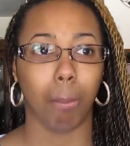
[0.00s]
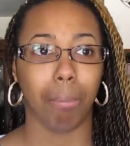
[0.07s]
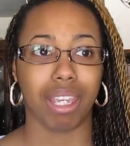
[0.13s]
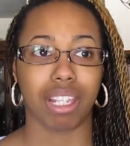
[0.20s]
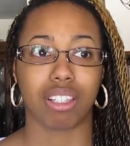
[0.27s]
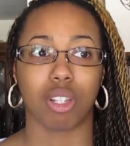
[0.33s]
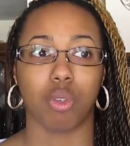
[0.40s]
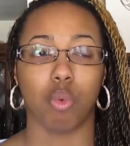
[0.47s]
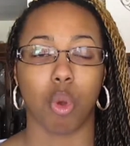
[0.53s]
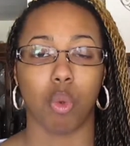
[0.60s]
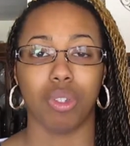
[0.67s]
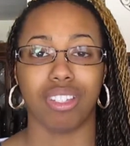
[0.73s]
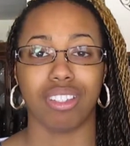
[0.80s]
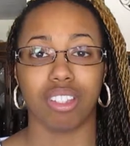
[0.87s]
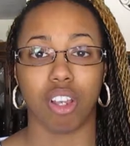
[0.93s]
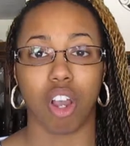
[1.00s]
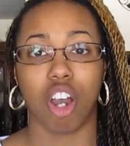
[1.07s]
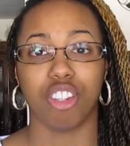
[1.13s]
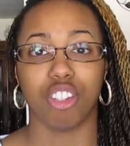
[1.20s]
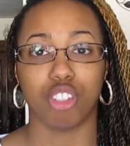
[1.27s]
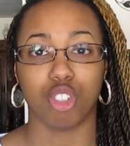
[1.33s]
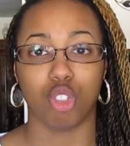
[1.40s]
based on what we see
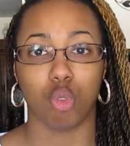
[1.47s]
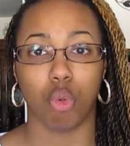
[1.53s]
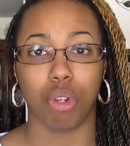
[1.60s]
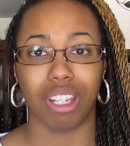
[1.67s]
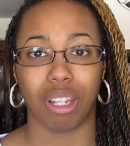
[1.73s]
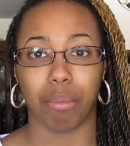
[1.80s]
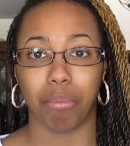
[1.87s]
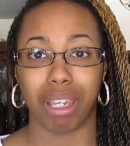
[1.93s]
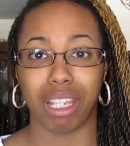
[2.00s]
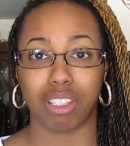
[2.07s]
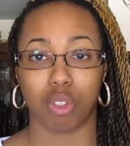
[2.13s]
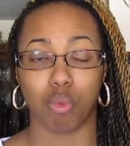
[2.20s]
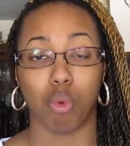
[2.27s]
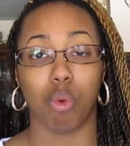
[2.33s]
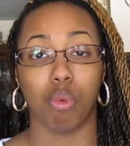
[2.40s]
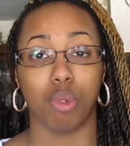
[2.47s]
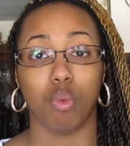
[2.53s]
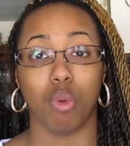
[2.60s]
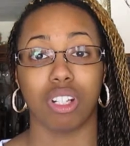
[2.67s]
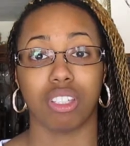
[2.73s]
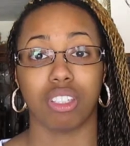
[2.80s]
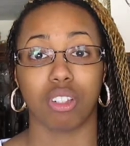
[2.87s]
others doing and based on what we
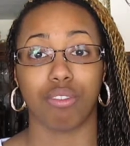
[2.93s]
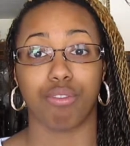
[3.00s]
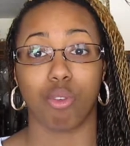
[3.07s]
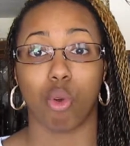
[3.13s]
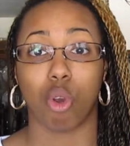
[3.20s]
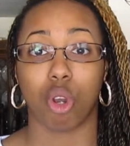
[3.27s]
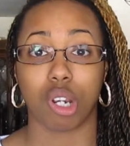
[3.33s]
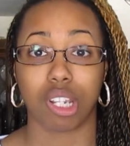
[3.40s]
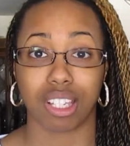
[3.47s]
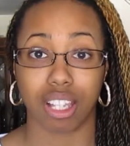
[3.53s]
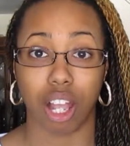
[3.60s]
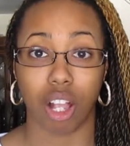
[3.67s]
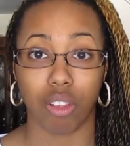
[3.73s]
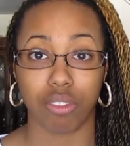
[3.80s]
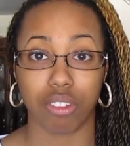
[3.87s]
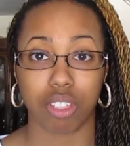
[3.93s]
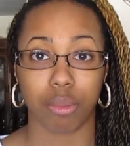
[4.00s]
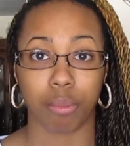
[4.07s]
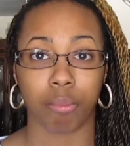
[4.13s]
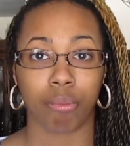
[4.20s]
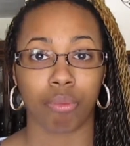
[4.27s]
want for ourselves.